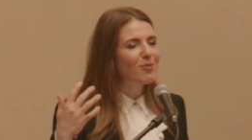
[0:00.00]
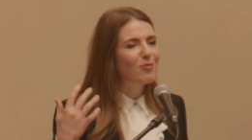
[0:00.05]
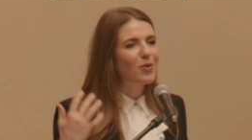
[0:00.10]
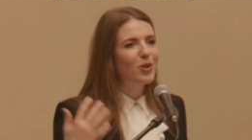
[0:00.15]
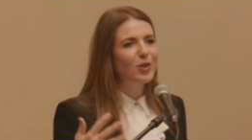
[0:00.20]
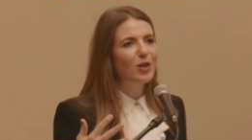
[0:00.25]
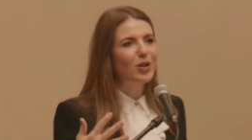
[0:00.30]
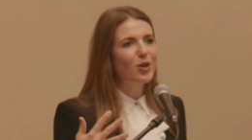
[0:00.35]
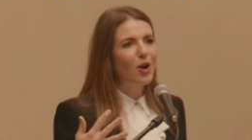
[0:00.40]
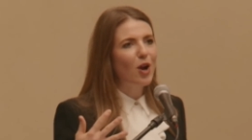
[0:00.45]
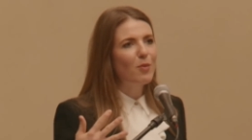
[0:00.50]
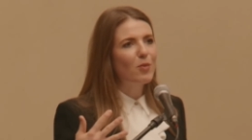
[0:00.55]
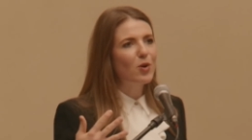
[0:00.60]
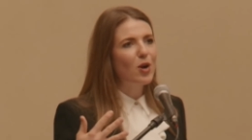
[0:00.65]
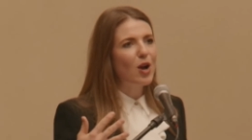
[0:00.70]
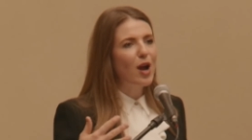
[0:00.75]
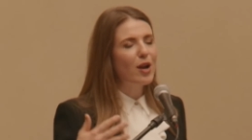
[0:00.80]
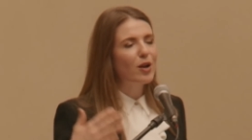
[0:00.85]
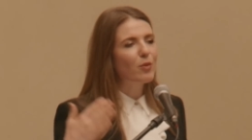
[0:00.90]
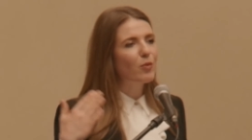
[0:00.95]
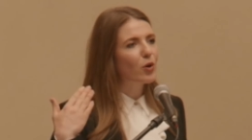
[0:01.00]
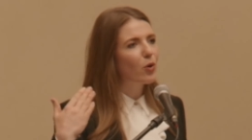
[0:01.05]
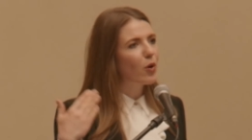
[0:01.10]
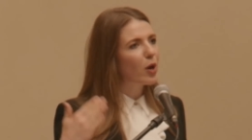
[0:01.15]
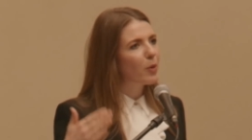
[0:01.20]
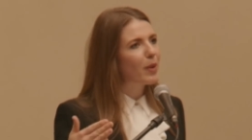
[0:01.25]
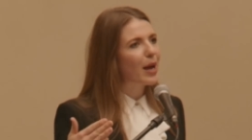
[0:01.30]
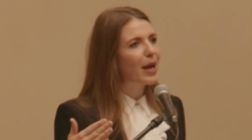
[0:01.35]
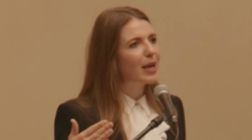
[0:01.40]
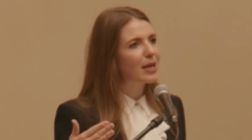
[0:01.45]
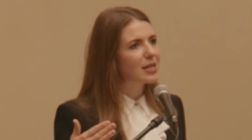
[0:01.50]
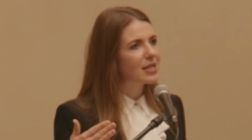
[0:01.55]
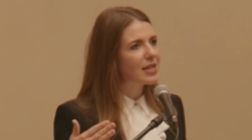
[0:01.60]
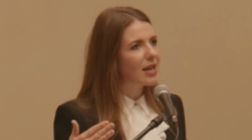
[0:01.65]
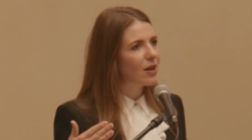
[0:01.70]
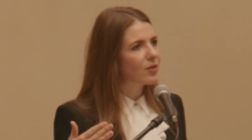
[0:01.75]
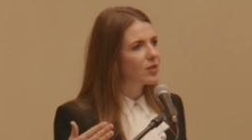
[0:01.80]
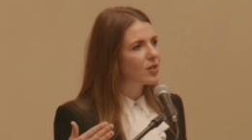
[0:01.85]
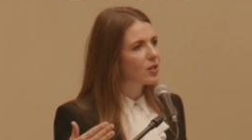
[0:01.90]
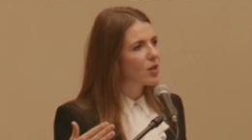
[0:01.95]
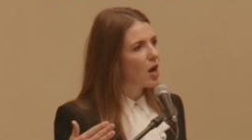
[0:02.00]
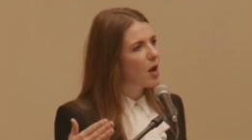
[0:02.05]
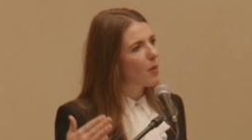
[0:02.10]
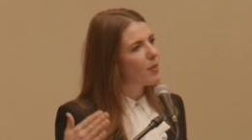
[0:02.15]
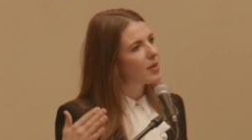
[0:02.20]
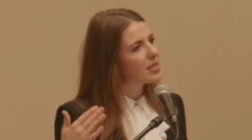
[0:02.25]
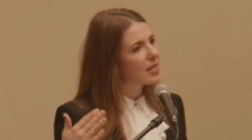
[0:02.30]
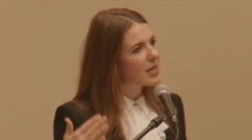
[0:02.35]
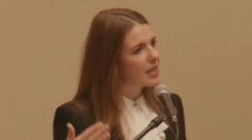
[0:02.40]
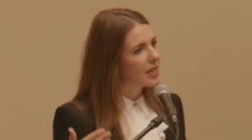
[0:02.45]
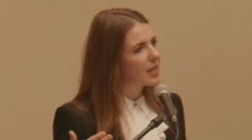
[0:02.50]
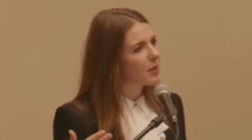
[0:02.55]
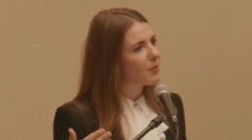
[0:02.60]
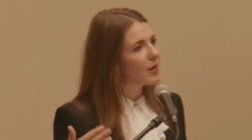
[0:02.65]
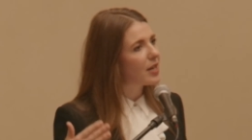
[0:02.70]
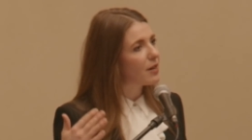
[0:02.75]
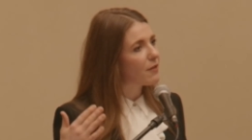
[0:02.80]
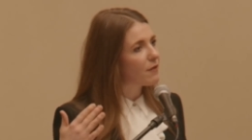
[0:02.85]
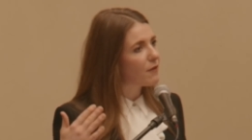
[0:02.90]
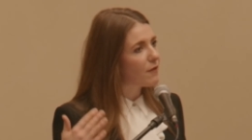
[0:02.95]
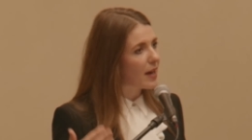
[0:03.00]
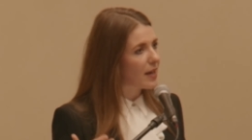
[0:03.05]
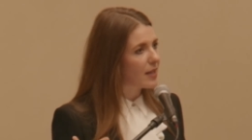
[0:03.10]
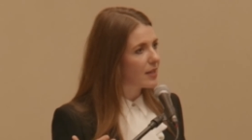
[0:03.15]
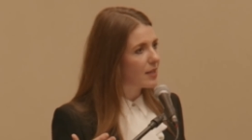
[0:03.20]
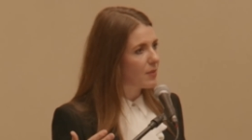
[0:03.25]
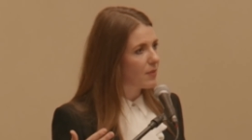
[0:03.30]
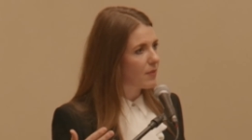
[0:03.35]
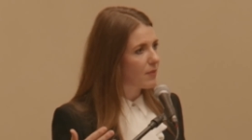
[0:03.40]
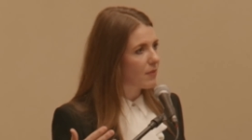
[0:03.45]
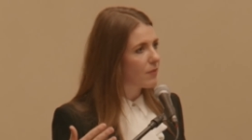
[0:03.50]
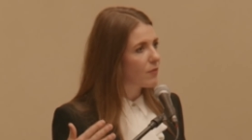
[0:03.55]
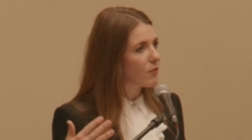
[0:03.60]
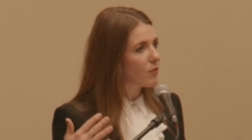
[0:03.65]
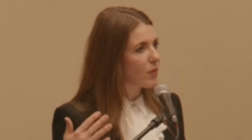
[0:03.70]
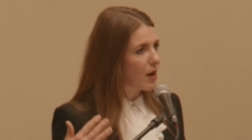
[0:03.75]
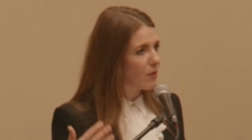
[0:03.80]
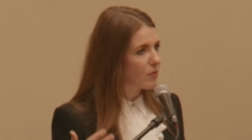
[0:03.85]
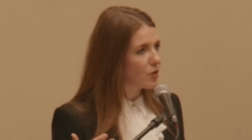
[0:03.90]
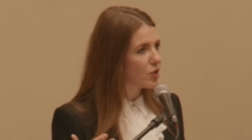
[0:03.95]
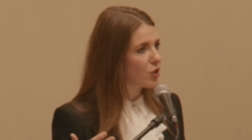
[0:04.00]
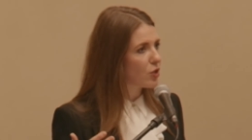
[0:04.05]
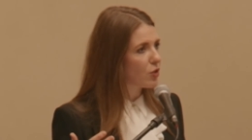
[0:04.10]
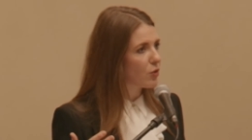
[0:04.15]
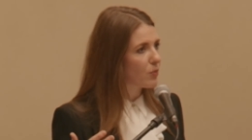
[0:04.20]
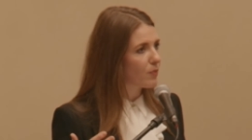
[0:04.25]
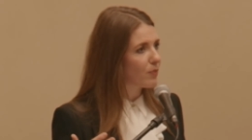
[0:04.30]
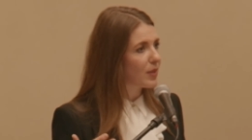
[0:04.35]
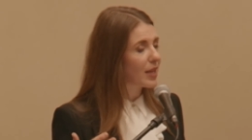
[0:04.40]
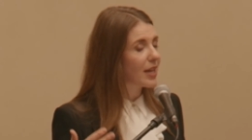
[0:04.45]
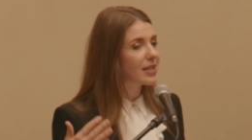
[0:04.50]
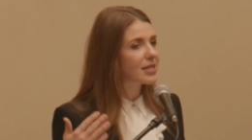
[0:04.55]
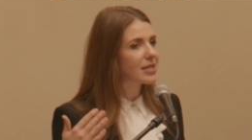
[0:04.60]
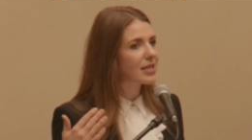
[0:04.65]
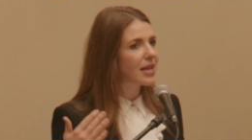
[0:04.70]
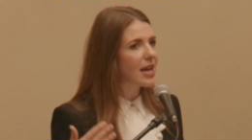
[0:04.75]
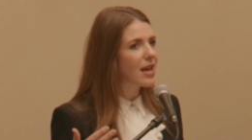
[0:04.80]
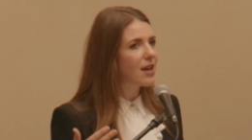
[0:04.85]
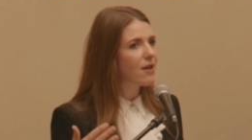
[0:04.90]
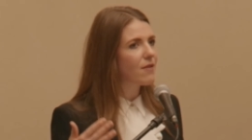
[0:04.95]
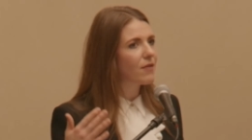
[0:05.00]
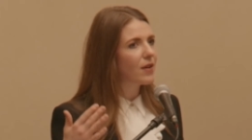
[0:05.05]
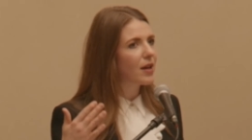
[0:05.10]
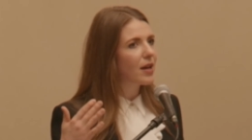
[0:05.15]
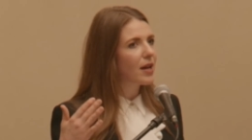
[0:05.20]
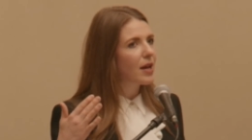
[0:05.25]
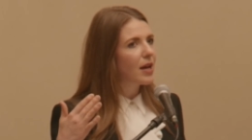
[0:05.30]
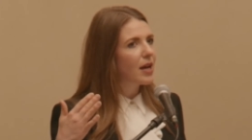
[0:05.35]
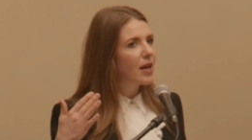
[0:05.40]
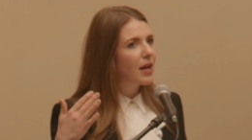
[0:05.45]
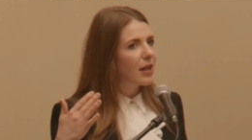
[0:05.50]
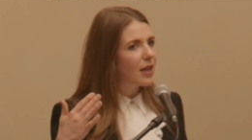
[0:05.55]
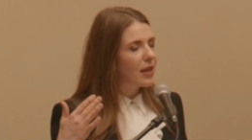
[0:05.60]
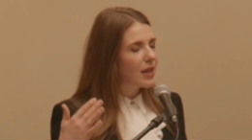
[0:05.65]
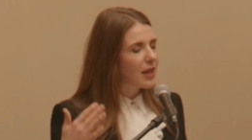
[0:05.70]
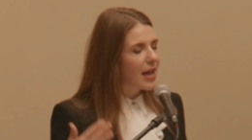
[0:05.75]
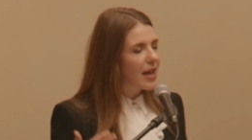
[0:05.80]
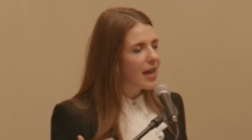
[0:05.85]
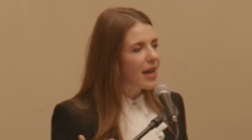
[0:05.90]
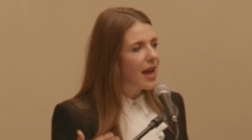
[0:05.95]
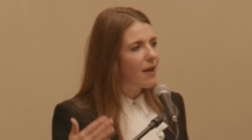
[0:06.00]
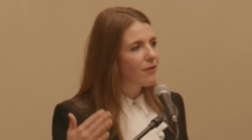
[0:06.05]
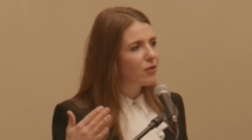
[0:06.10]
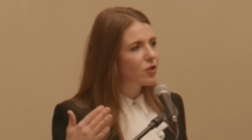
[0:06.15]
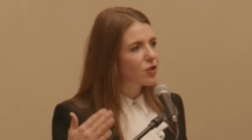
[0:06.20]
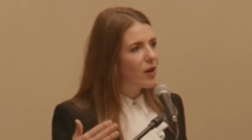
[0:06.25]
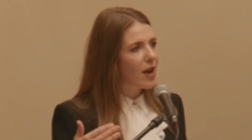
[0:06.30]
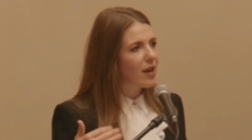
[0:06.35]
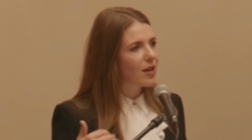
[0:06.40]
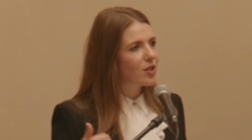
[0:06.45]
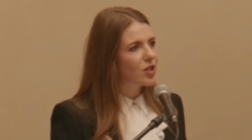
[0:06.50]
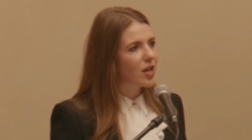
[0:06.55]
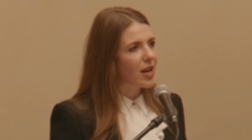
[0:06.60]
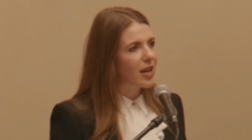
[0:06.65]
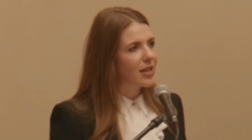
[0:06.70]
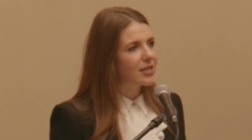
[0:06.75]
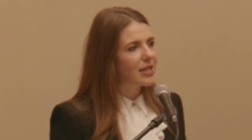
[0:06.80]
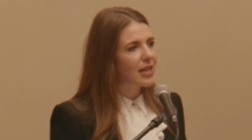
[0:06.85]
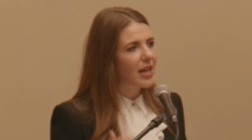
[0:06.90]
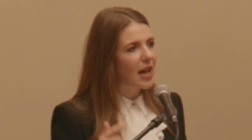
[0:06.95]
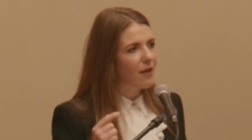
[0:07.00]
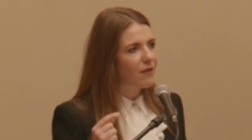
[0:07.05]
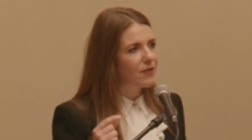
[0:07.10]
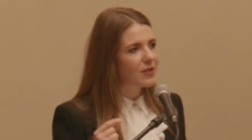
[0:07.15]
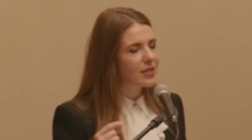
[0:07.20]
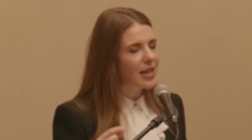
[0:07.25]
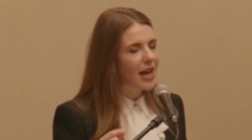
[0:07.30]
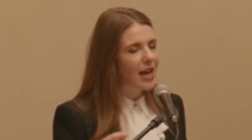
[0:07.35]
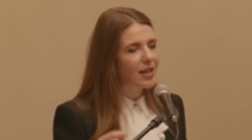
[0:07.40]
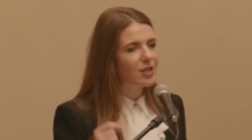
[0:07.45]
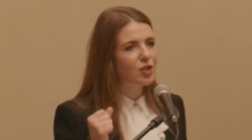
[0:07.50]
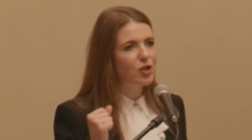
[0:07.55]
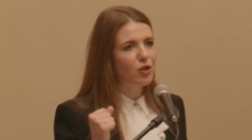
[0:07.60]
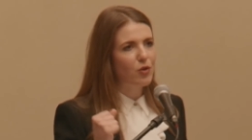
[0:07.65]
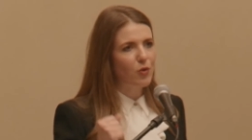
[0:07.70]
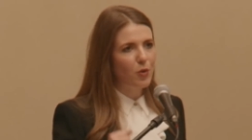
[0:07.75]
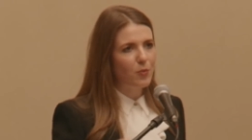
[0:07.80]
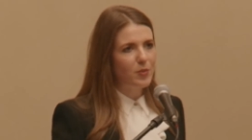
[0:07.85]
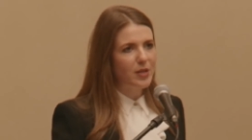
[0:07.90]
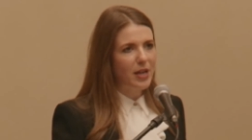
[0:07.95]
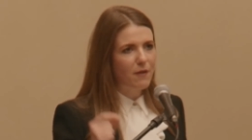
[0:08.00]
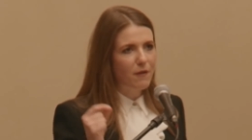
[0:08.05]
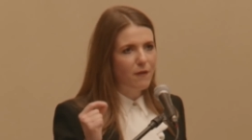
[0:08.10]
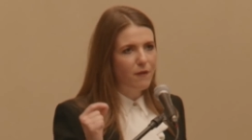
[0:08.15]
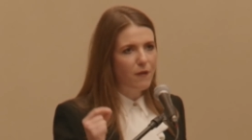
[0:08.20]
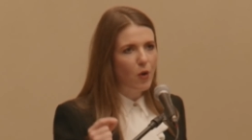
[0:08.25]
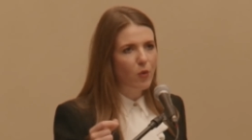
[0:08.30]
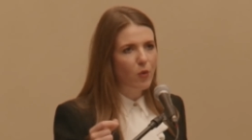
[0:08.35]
gotta put the armor on, and we're going back into the House of Commons and in committee to fight them round two because they've, they have strategized, they have test grouped and